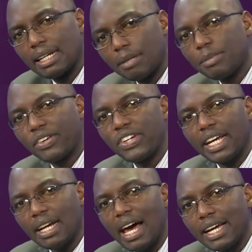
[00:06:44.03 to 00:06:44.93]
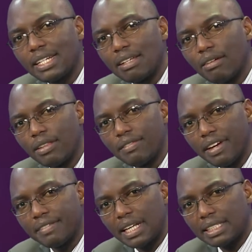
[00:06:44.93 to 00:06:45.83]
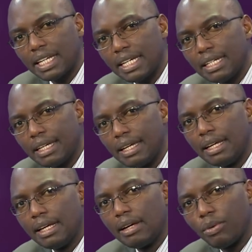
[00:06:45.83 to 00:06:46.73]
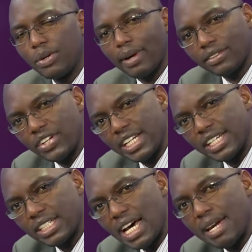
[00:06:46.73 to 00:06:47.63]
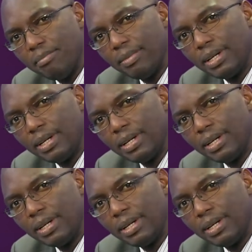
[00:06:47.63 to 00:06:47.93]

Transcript: "Let me create light," on the very first day when he was creating time.